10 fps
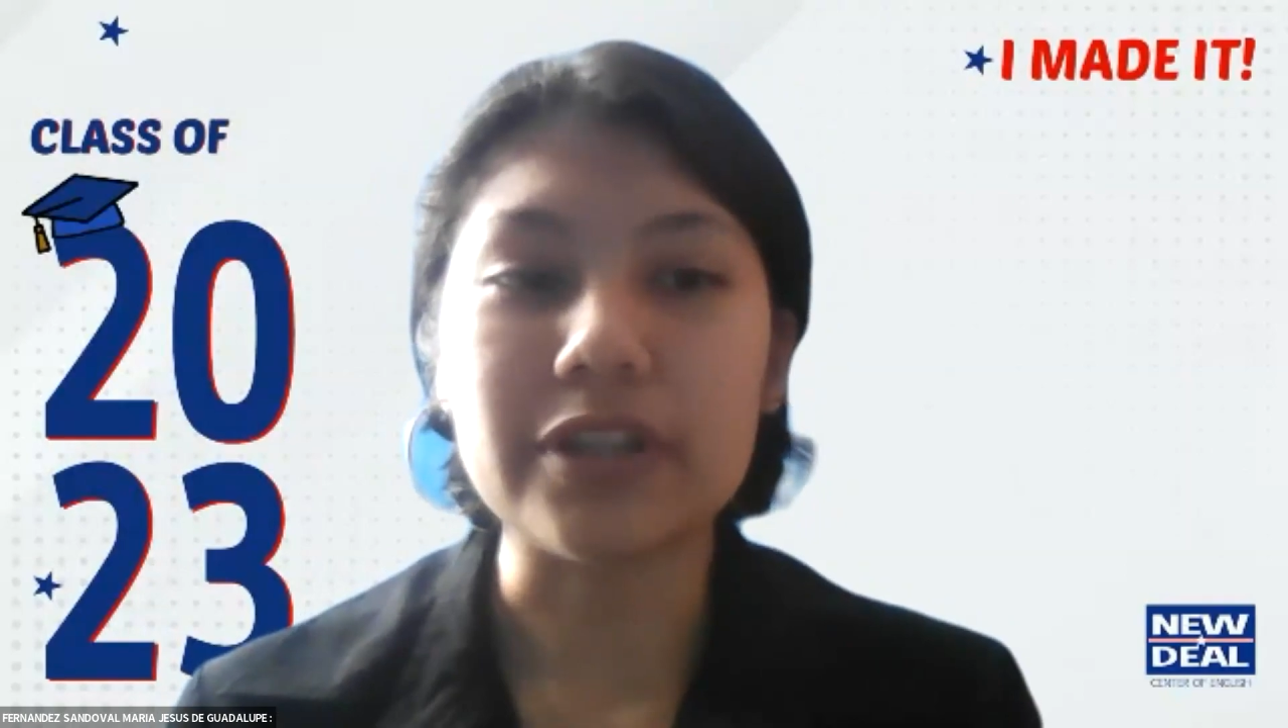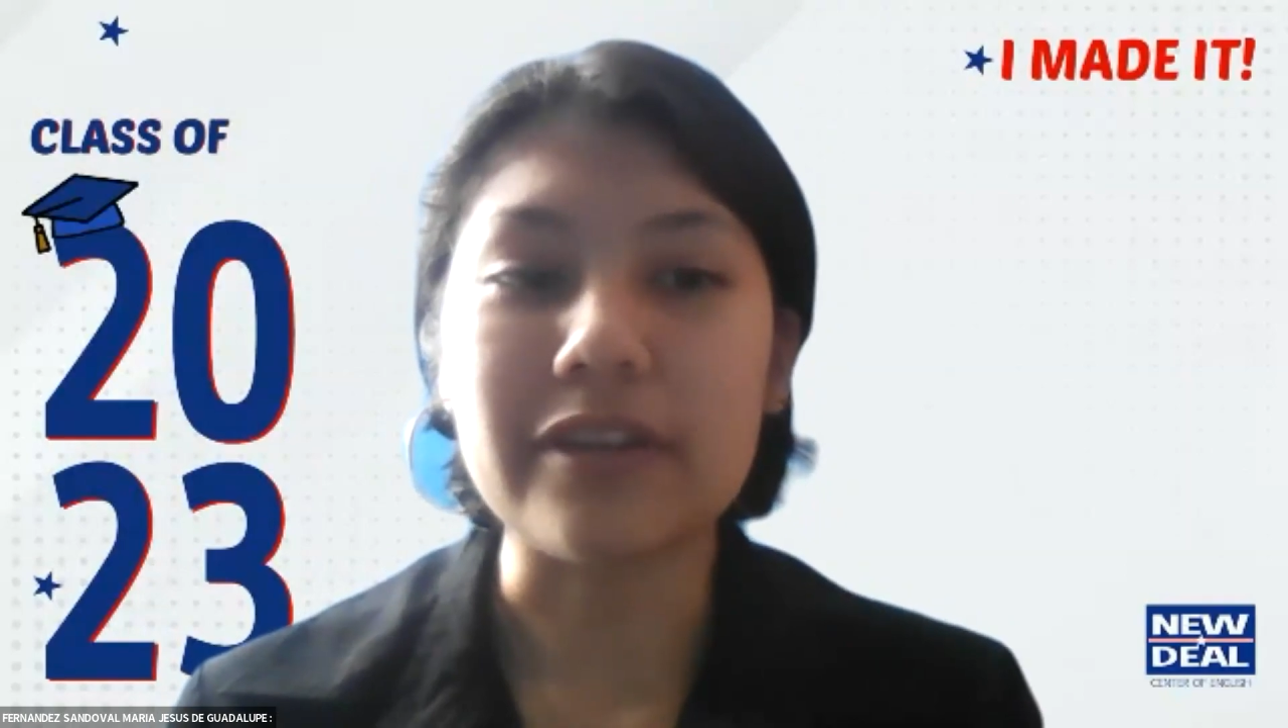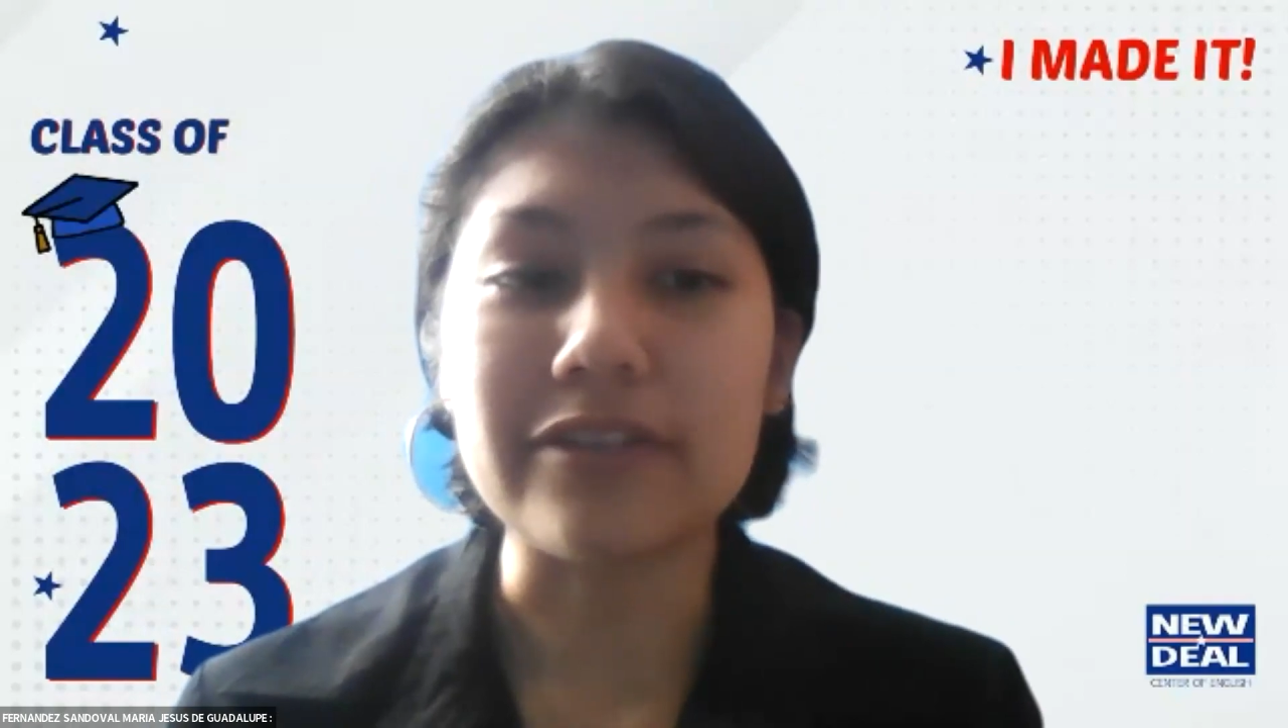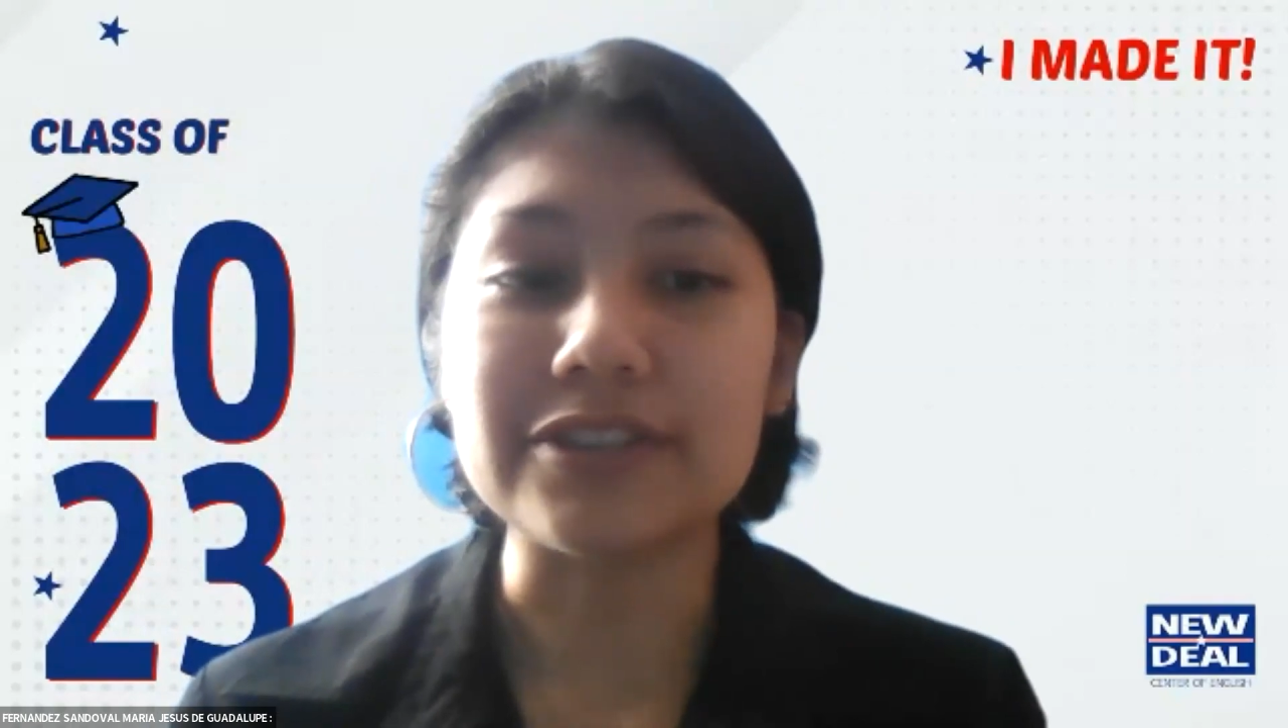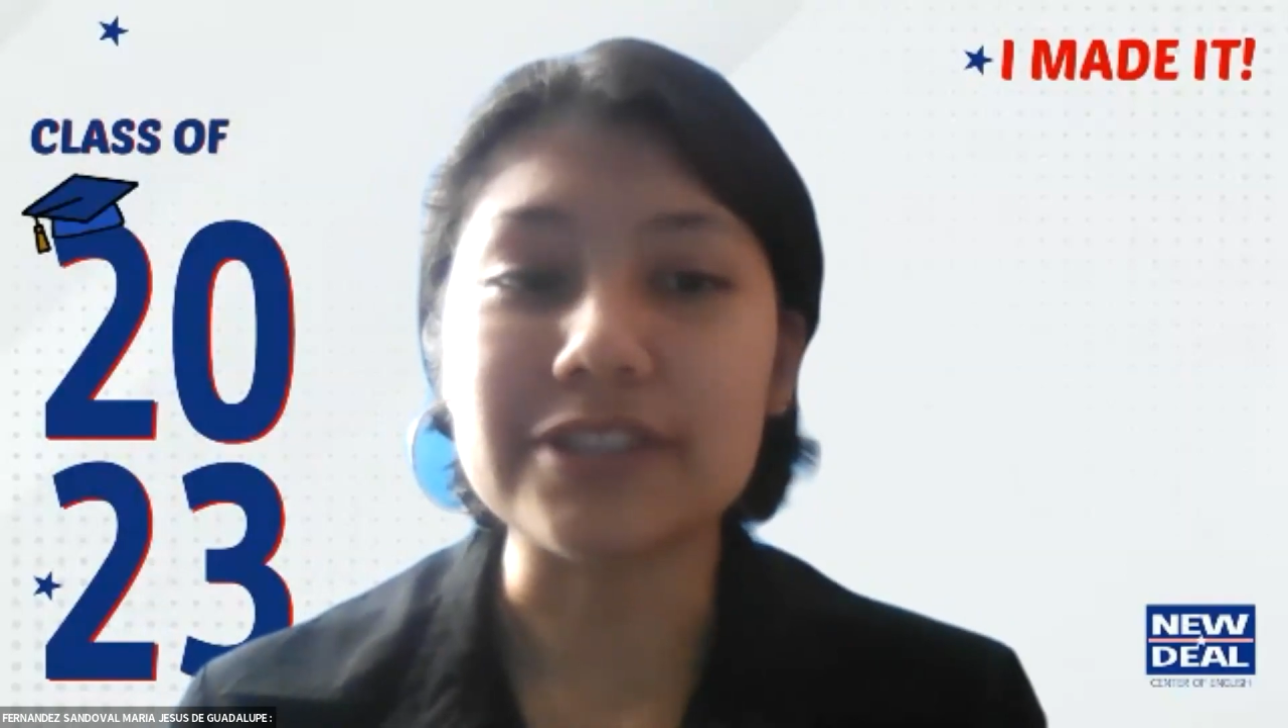and
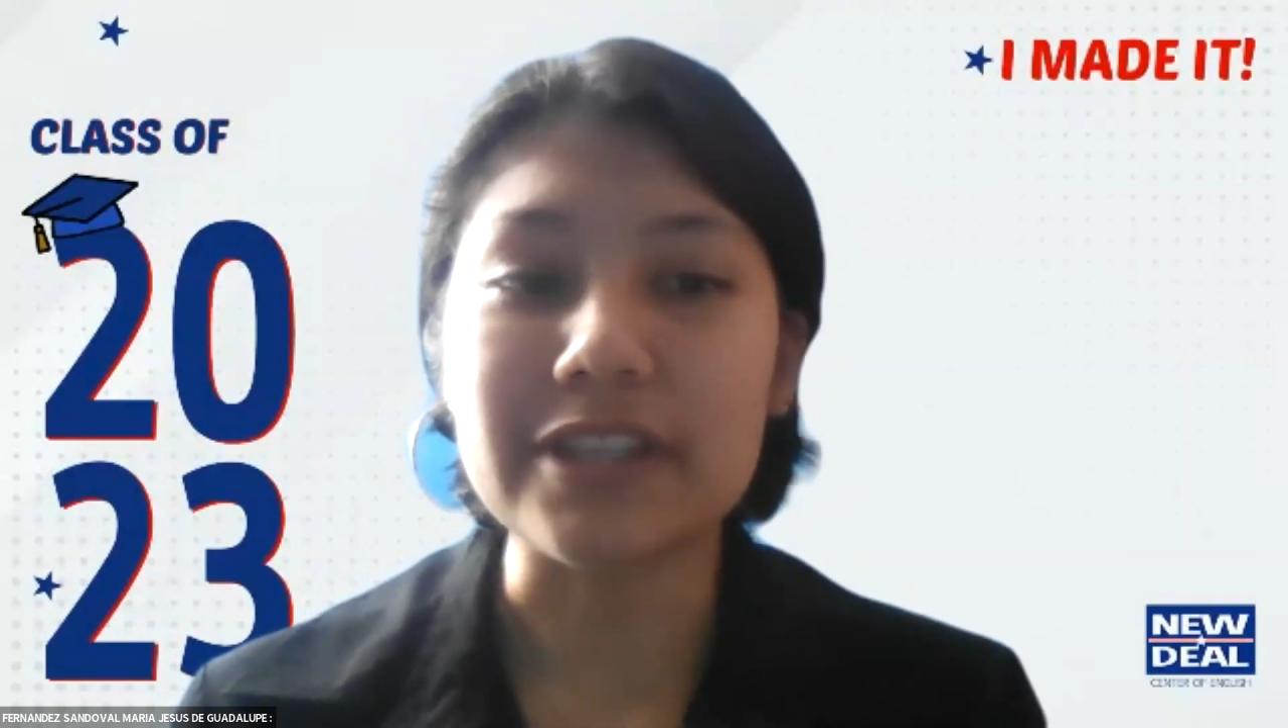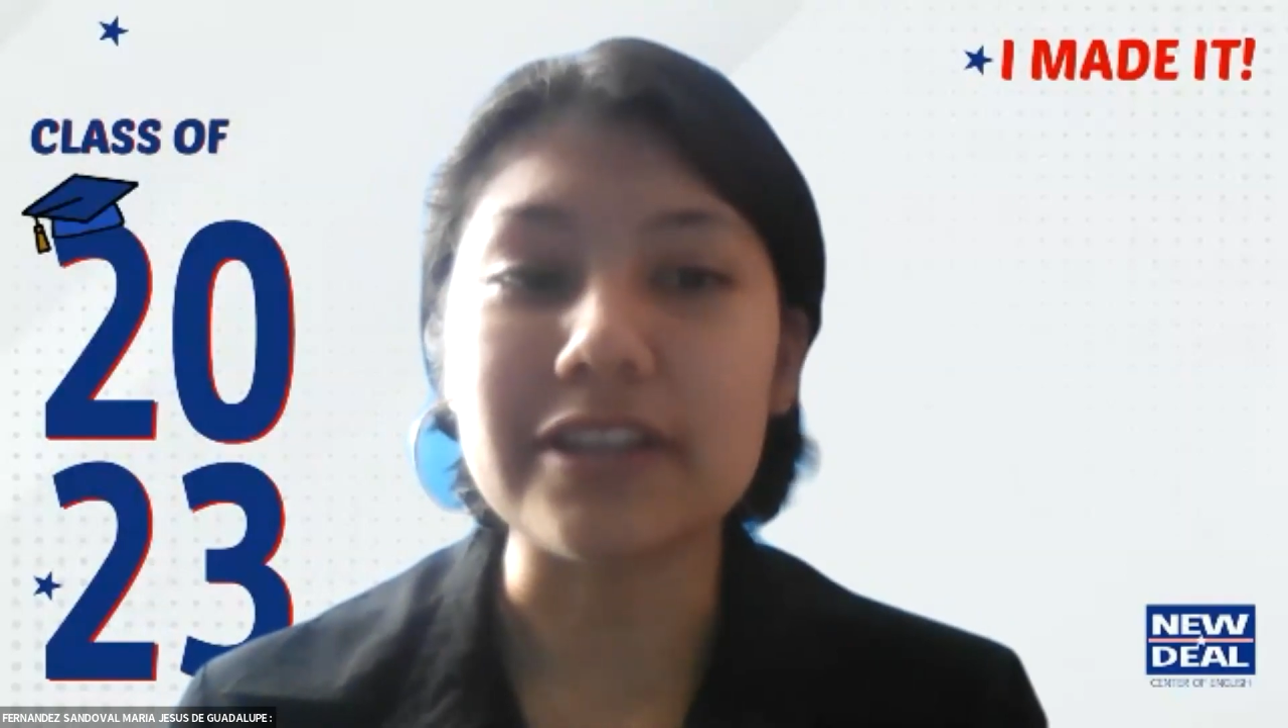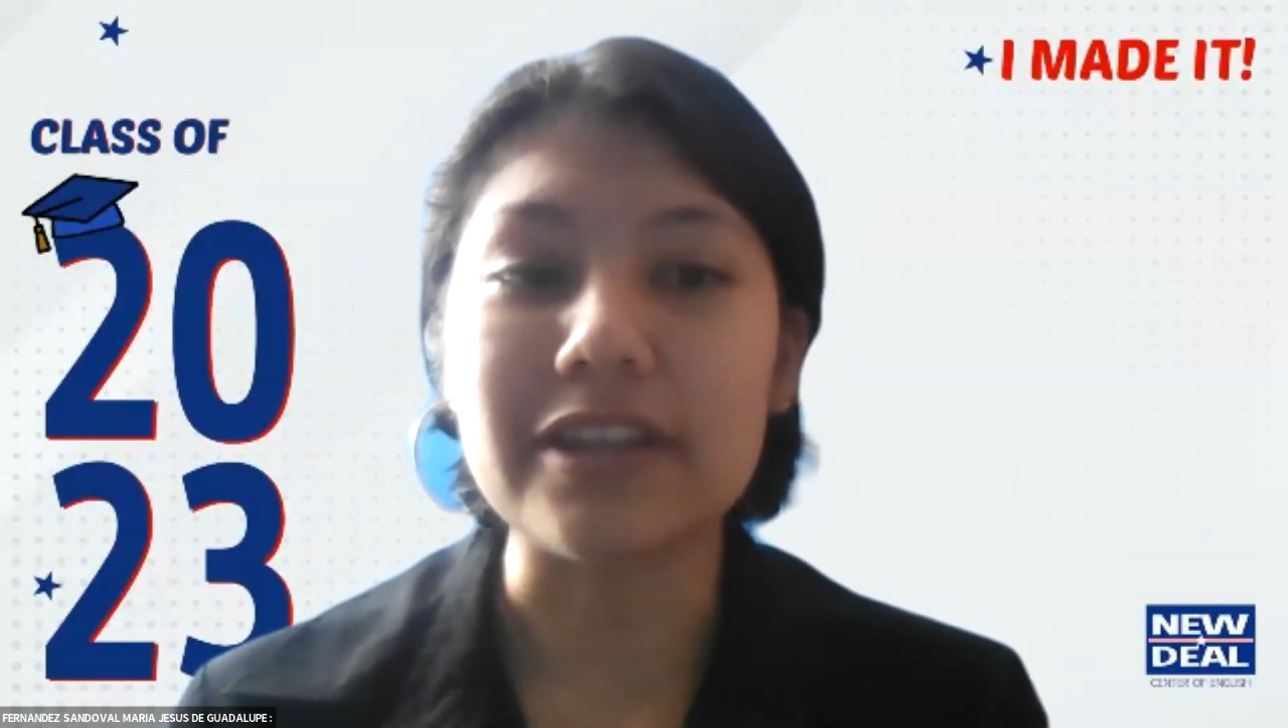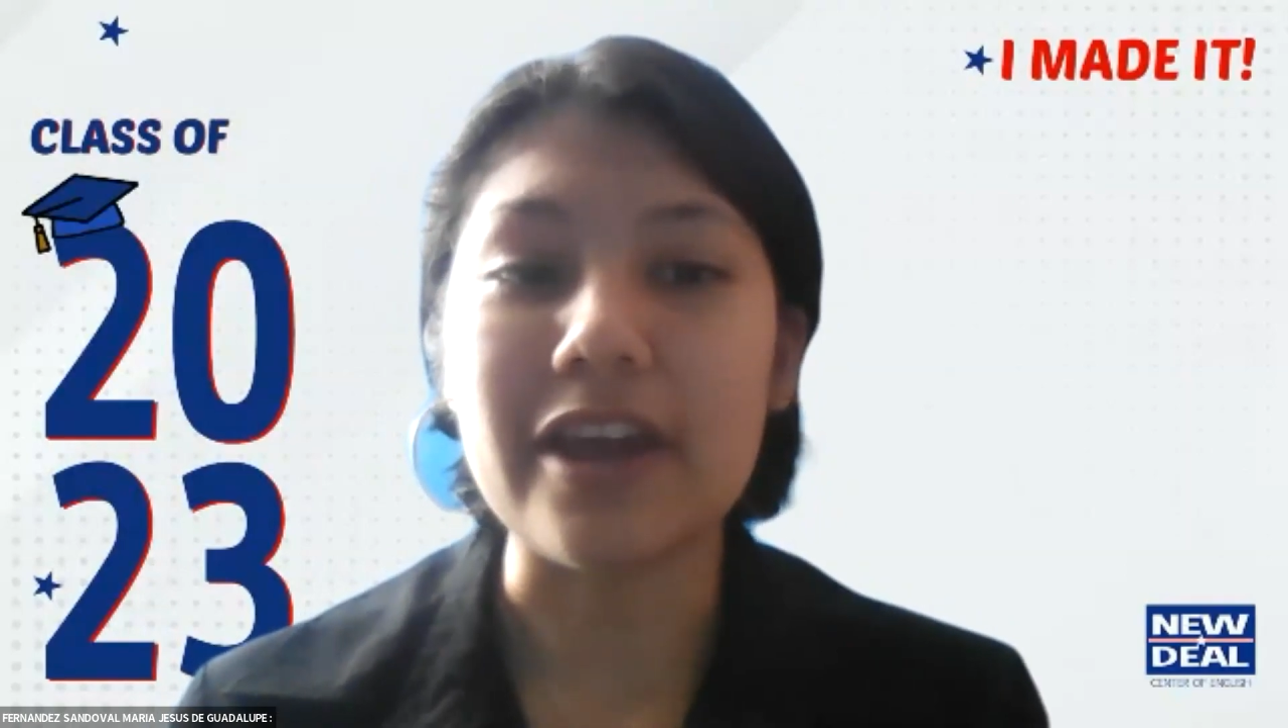understanding